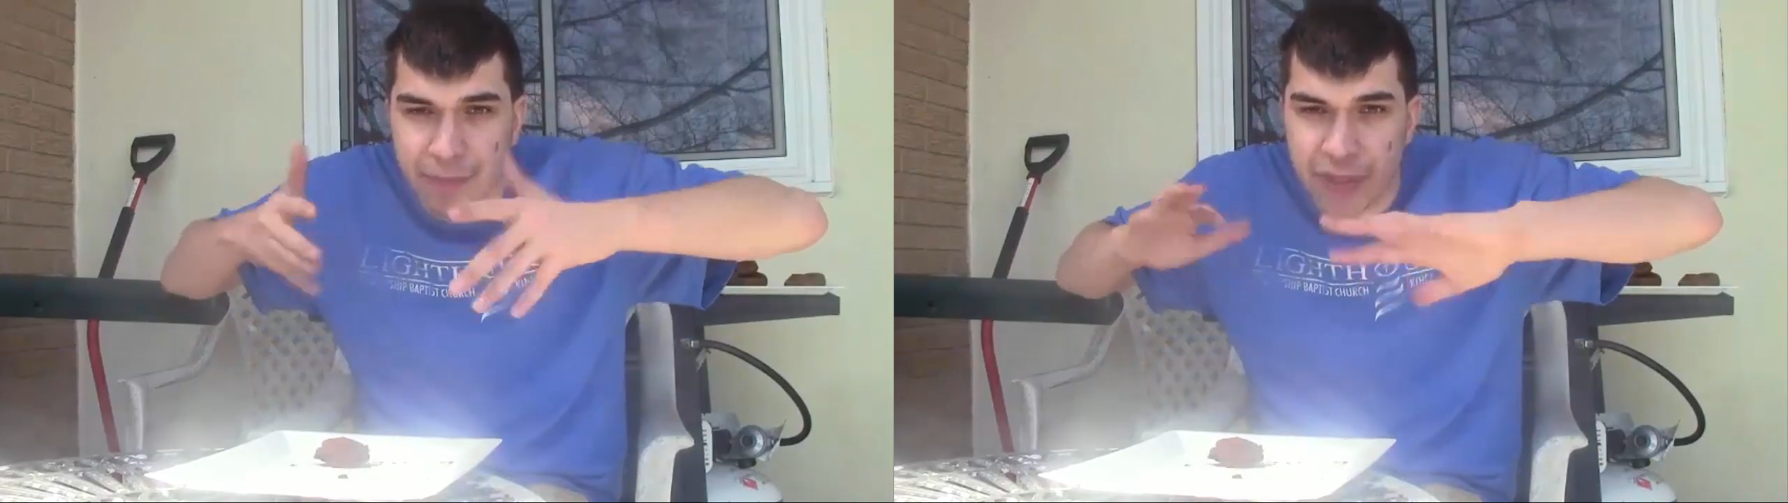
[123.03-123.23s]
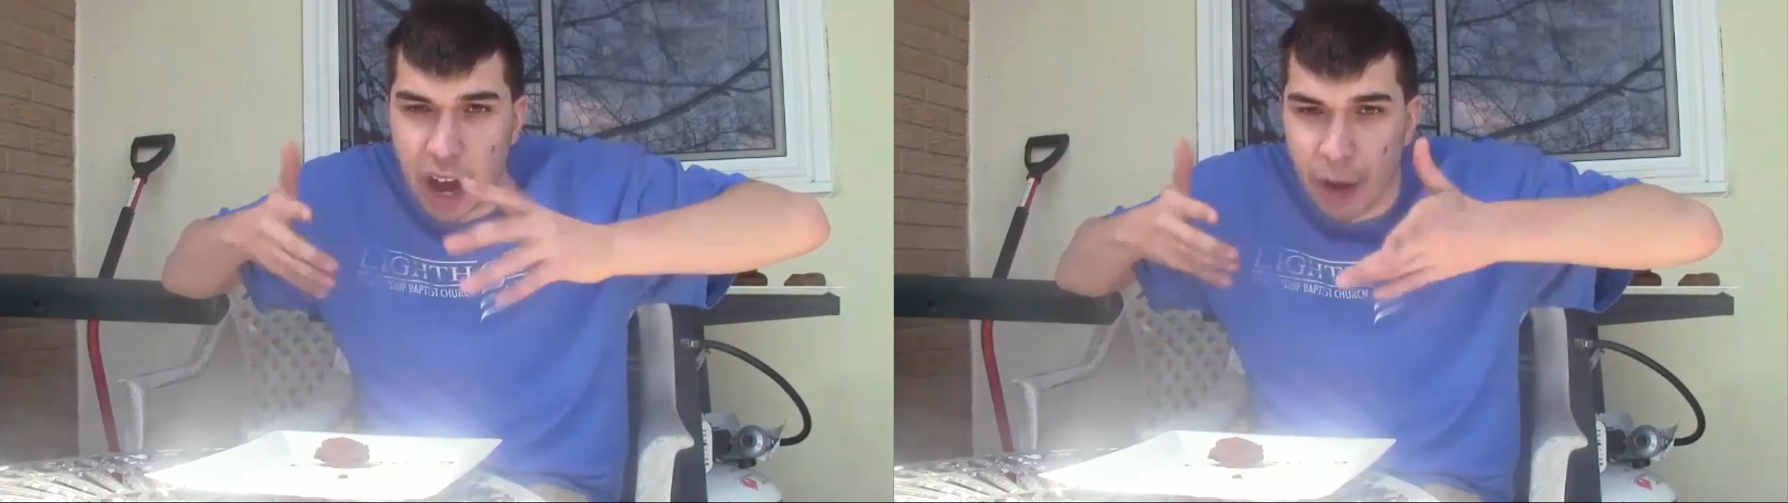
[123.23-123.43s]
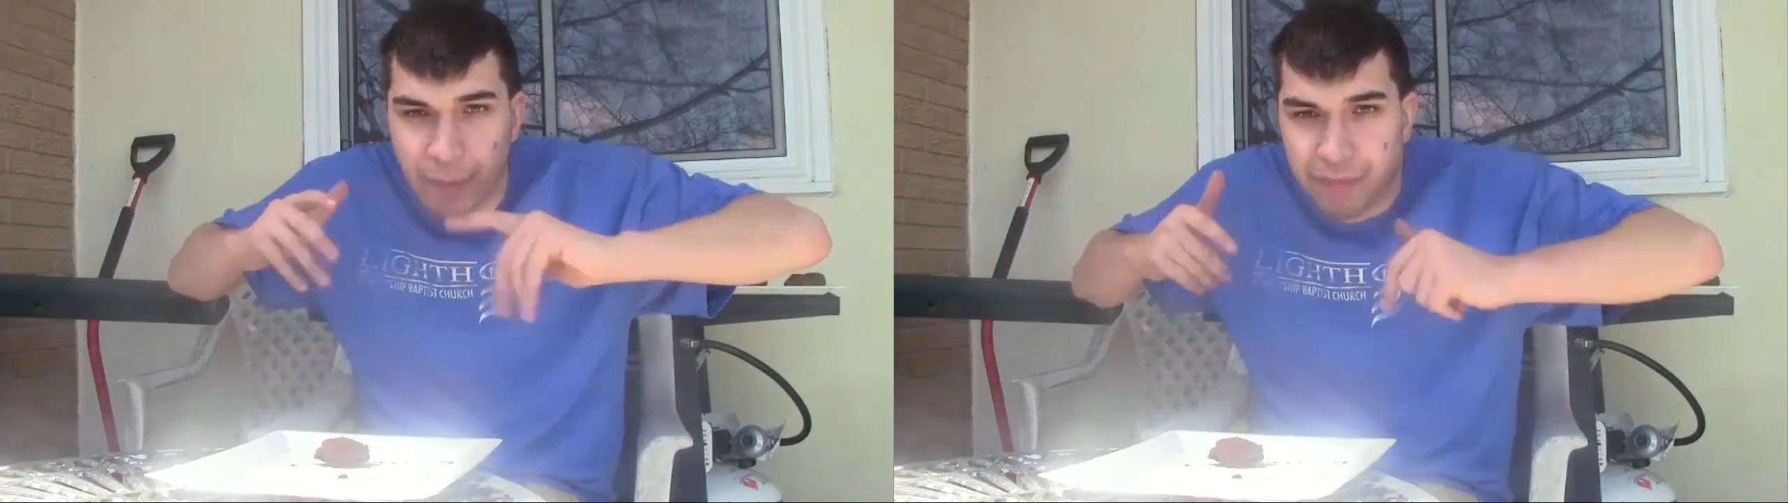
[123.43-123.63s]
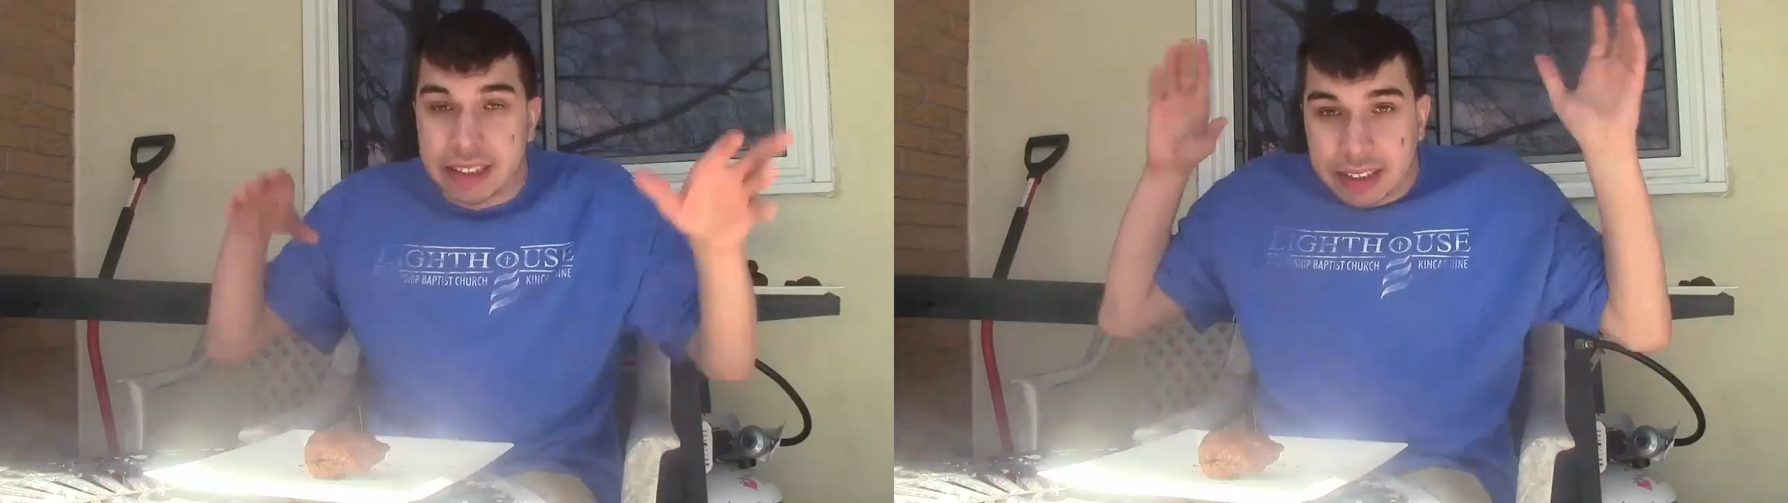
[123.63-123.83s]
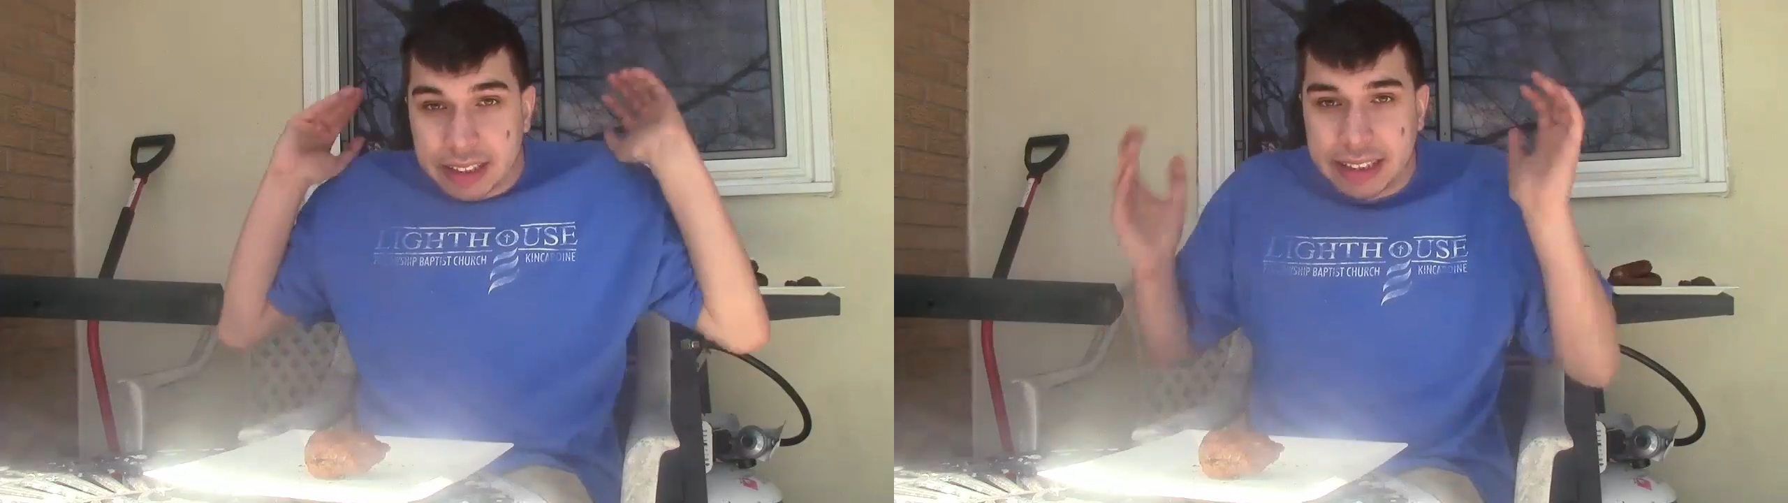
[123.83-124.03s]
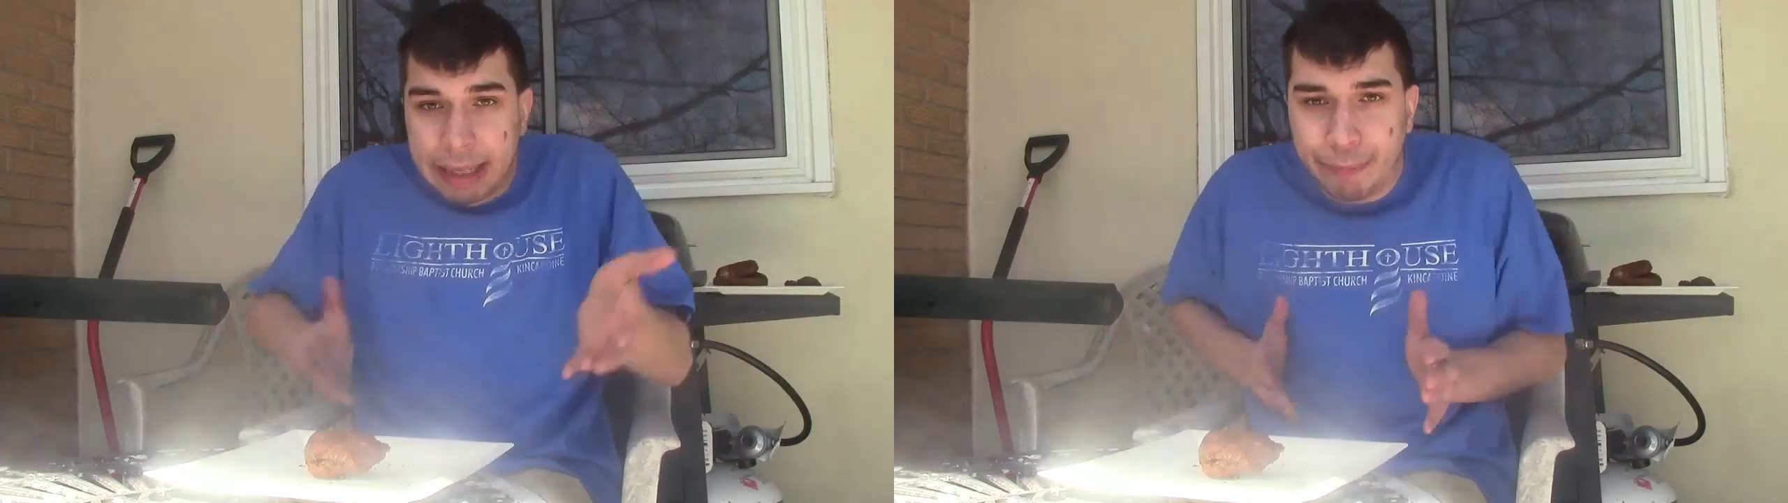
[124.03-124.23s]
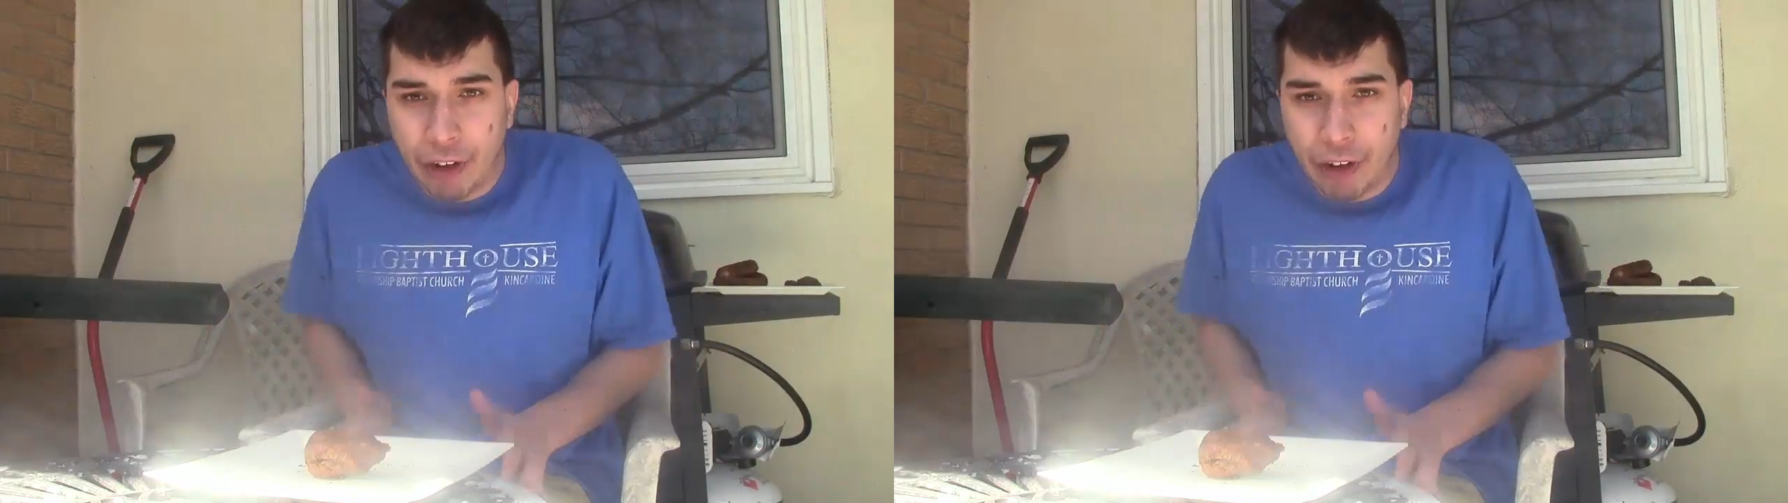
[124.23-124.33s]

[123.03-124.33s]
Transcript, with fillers: So, deep